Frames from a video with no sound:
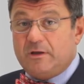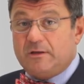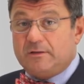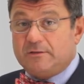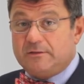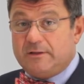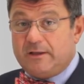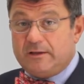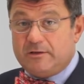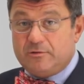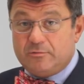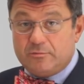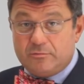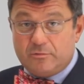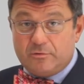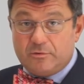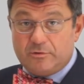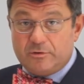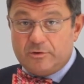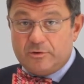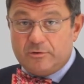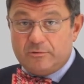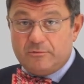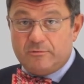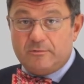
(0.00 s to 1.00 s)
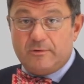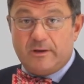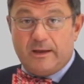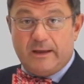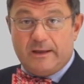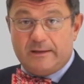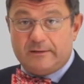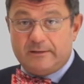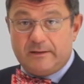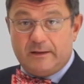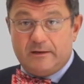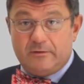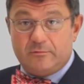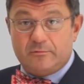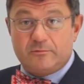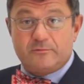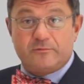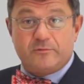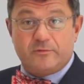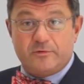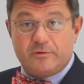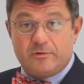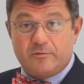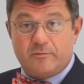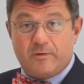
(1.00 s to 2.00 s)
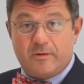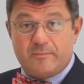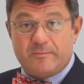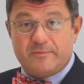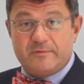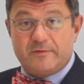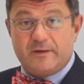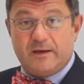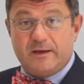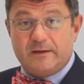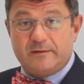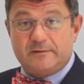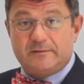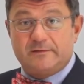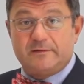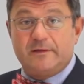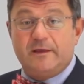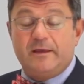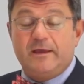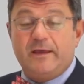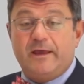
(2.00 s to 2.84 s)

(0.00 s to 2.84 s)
they Google you and they look for your website